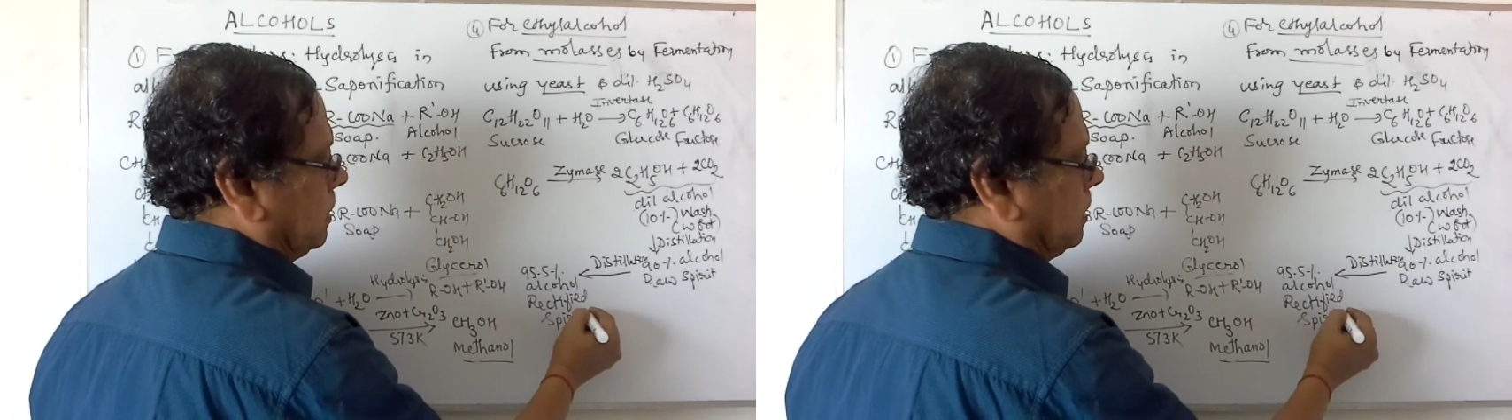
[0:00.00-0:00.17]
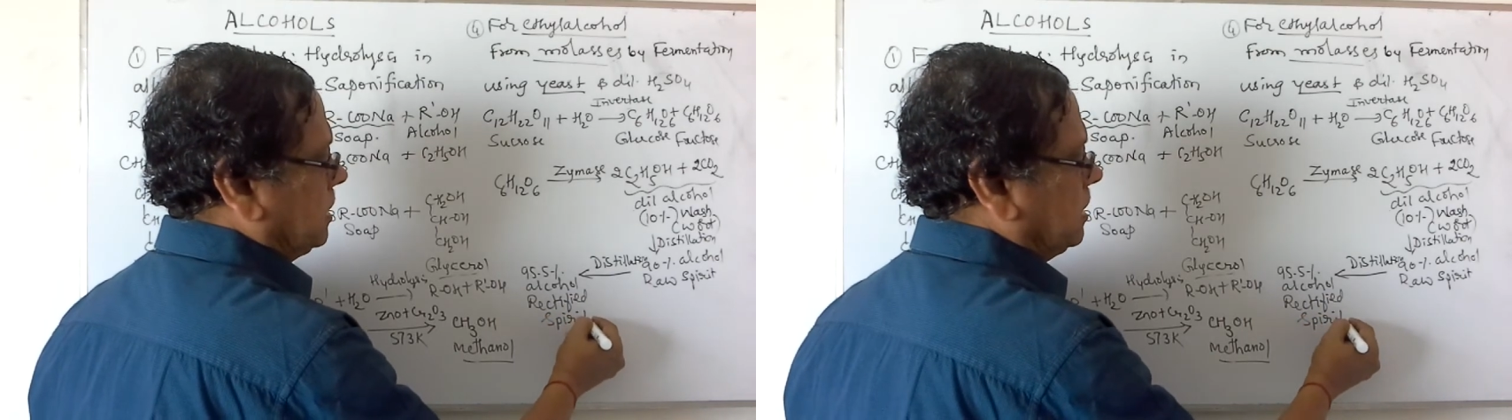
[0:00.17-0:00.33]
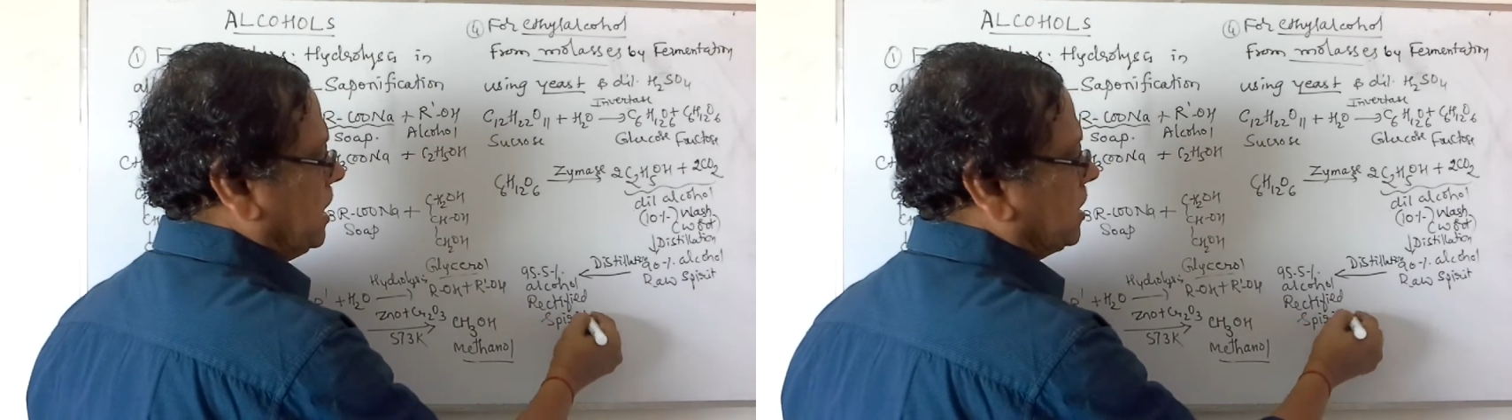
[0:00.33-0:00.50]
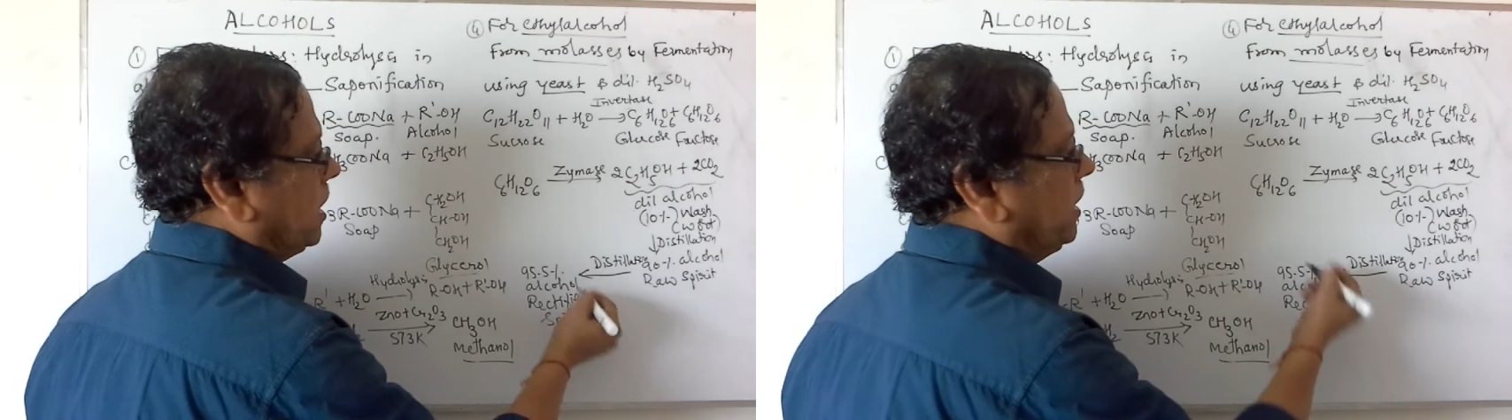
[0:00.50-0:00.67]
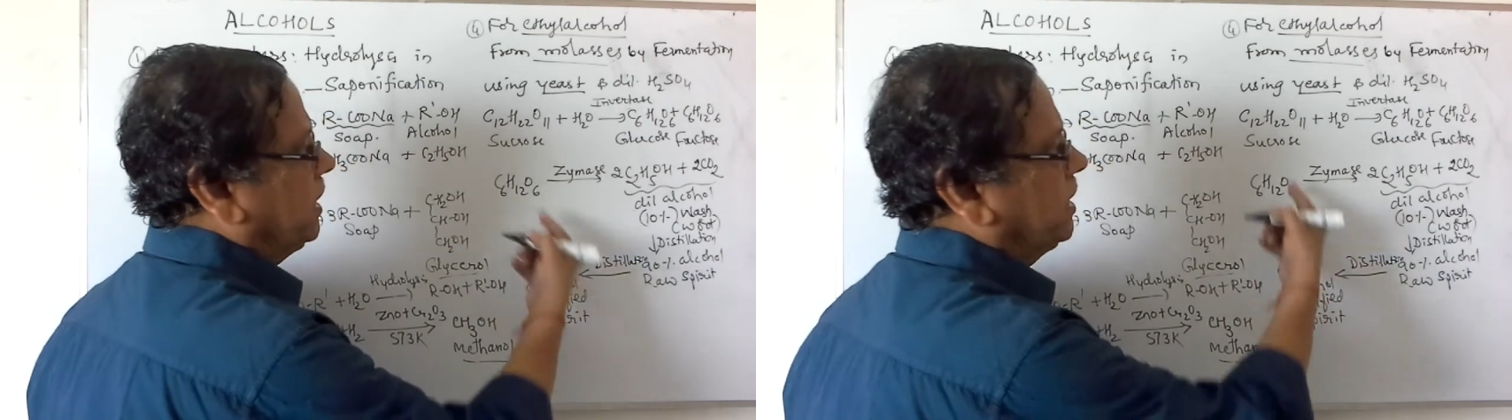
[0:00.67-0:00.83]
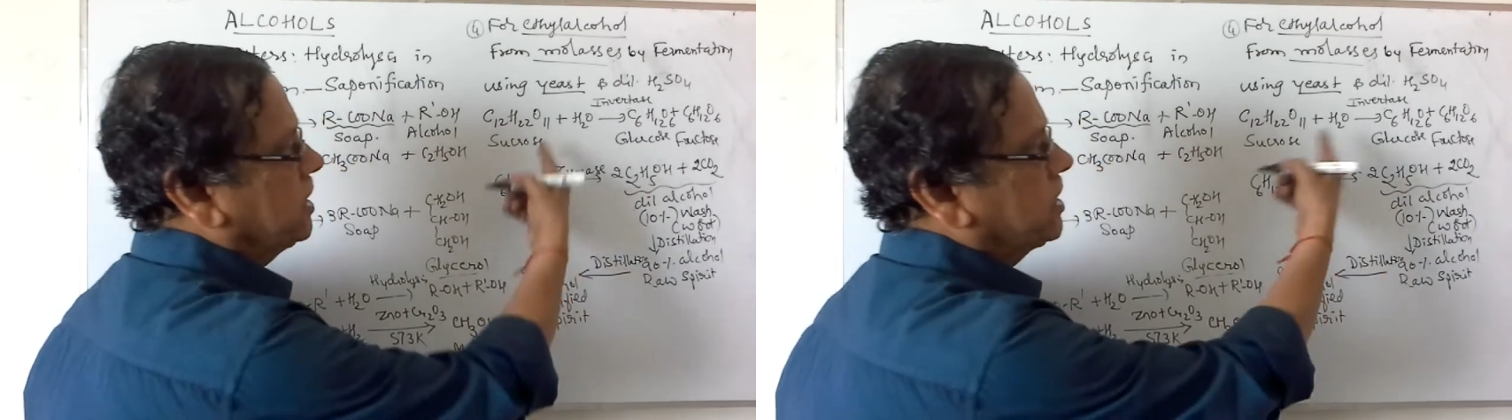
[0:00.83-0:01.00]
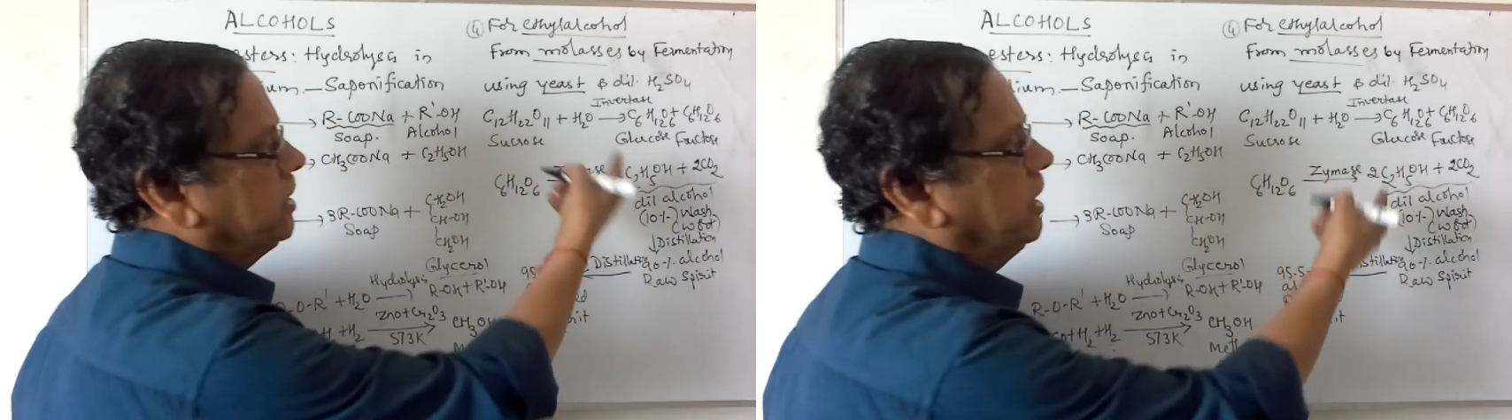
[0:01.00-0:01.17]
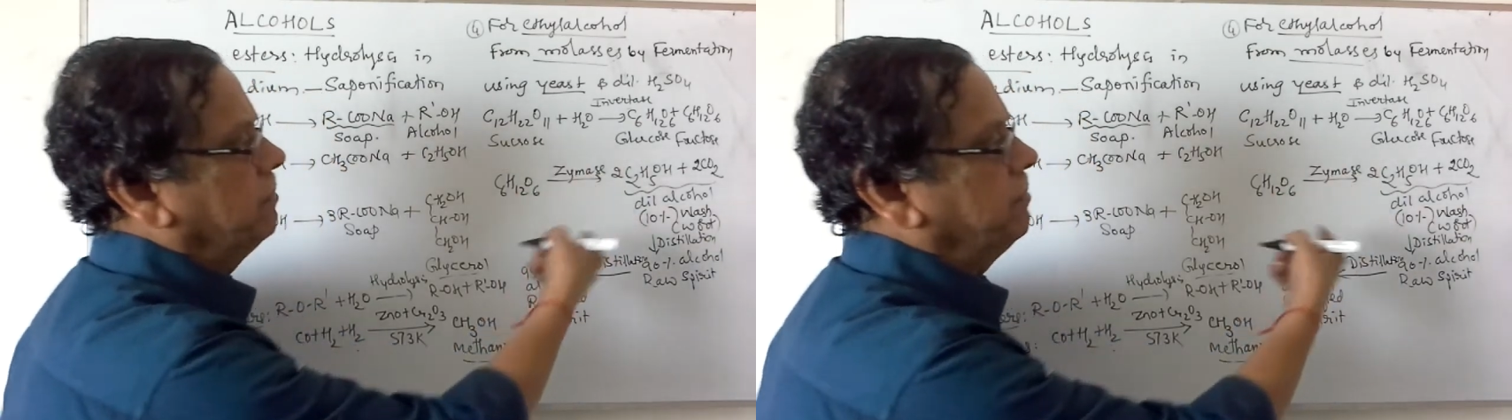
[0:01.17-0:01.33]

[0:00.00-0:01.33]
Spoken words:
This is actually industrial